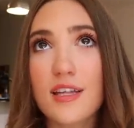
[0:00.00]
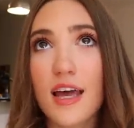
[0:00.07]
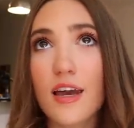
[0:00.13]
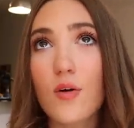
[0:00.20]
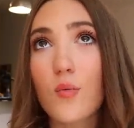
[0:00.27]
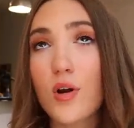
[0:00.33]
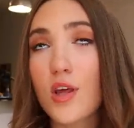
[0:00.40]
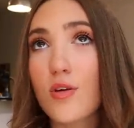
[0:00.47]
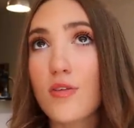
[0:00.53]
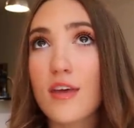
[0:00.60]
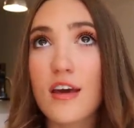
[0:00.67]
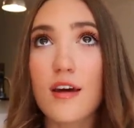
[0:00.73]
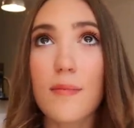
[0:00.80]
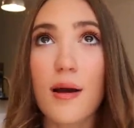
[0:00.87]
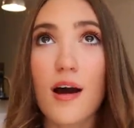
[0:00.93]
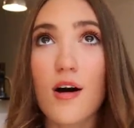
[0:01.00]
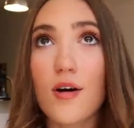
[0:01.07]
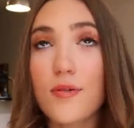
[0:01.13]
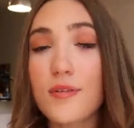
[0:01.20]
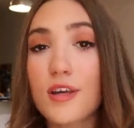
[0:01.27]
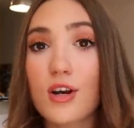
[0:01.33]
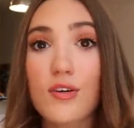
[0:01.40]
Like, what do you think
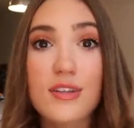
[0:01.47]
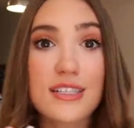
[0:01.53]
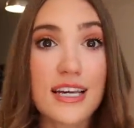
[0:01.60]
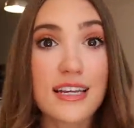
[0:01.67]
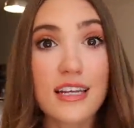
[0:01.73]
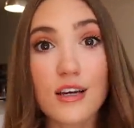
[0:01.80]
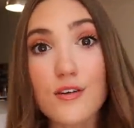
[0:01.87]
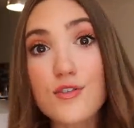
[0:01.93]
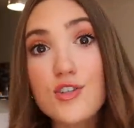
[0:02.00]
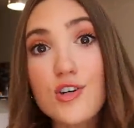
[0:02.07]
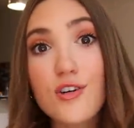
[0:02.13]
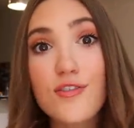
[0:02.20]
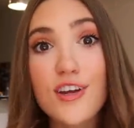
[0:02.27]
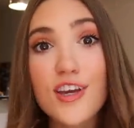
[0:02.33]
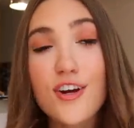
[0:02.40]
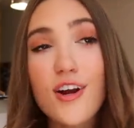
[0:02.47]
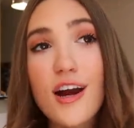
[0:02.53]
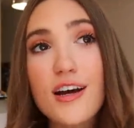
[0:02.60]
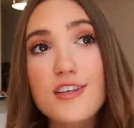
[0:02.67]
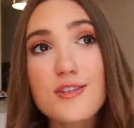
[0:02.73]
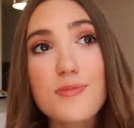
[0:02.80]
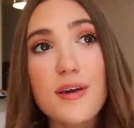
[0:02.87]
about, you know, this idea of serving your
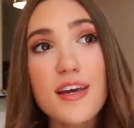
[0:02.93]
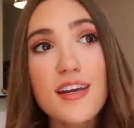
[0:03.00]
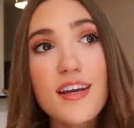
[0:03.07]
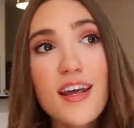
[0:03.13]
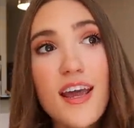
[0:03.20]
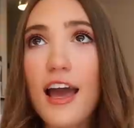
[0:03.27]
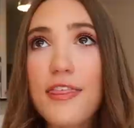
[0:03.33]
husband?